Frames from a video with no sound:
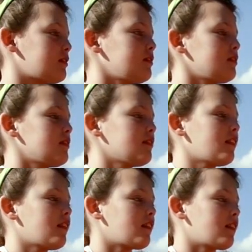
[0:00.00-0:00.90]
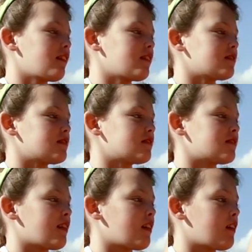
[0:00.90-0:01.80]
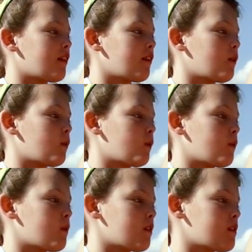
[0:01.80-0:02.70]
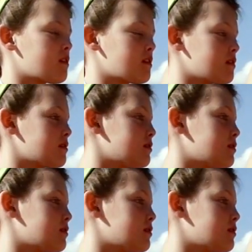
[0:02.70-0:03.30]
Yes, it will be really fun coming back to the camps.